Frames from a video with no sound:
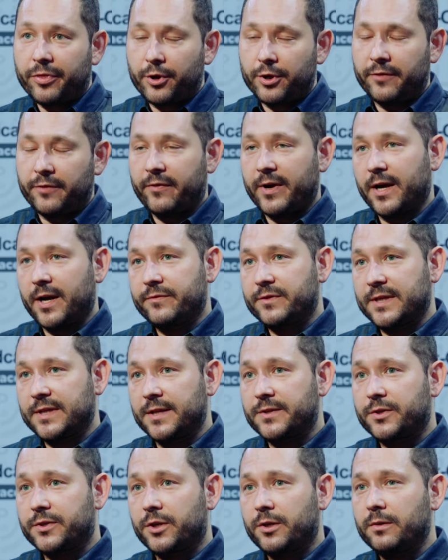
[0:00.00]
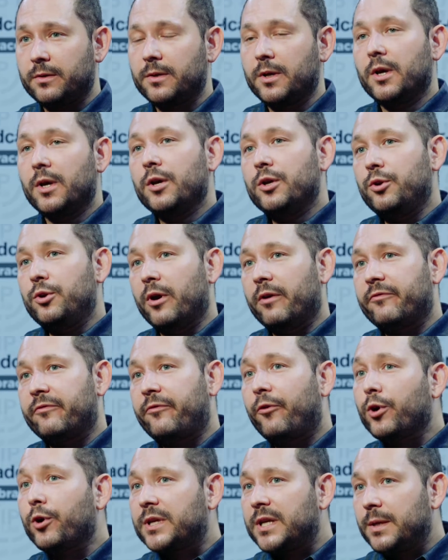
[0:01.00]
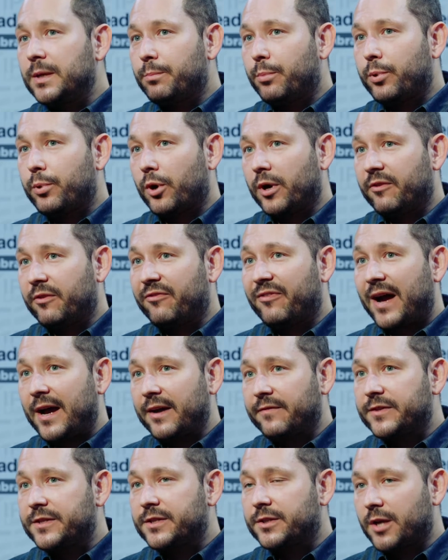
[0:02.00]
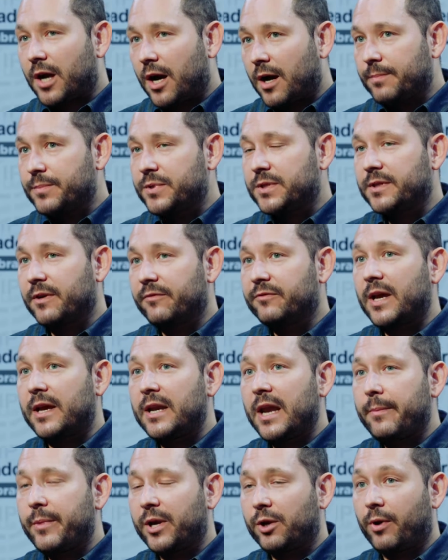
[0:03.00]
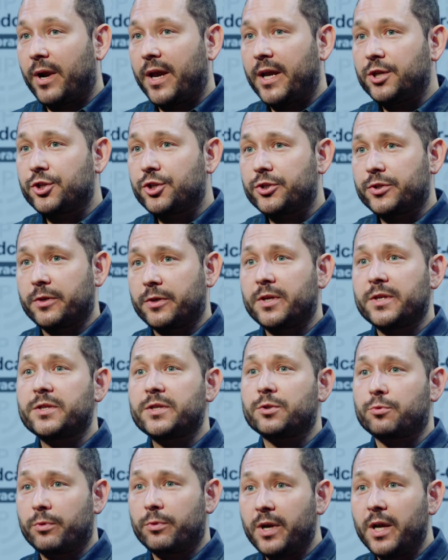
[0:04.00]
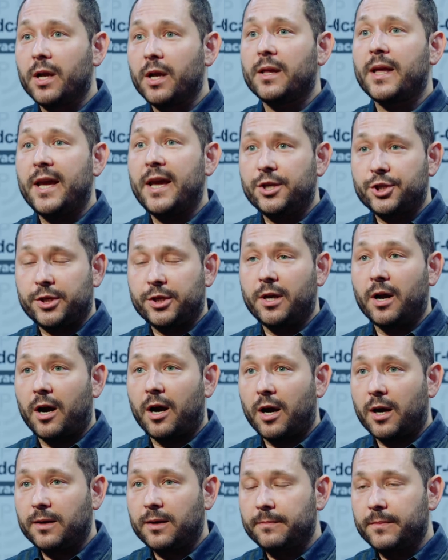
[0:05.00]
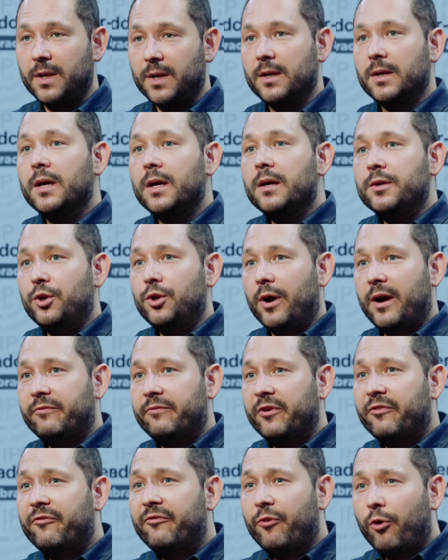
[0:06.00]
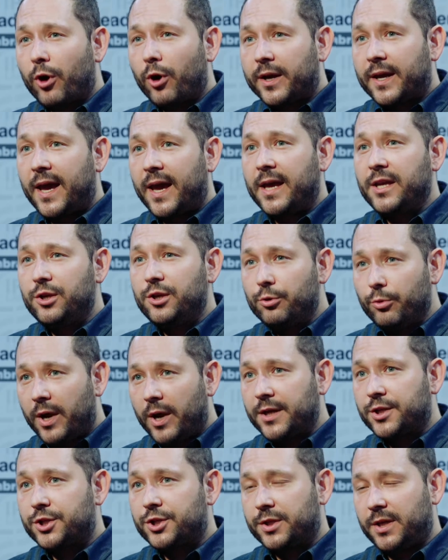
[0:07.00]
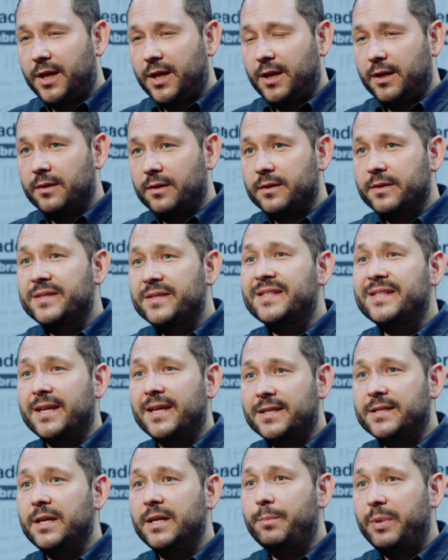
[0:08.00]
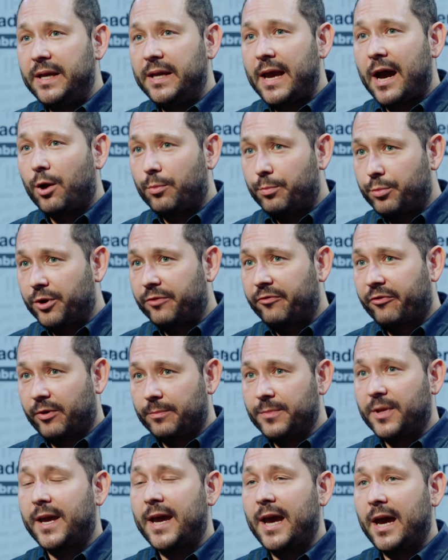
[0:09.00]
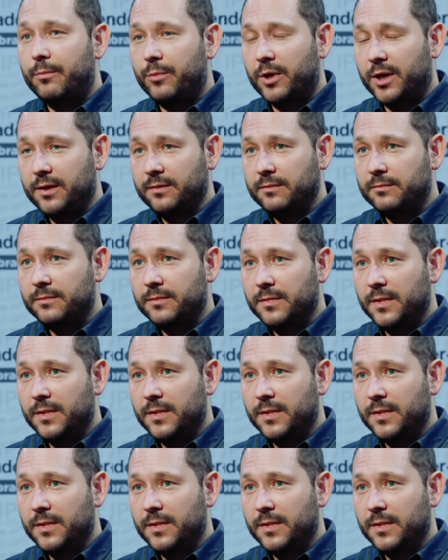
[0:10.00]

35 sensor. You have 14.5 stops of dynamic range. So this is real HDR. You have a 4K UHD 60p output from the camera,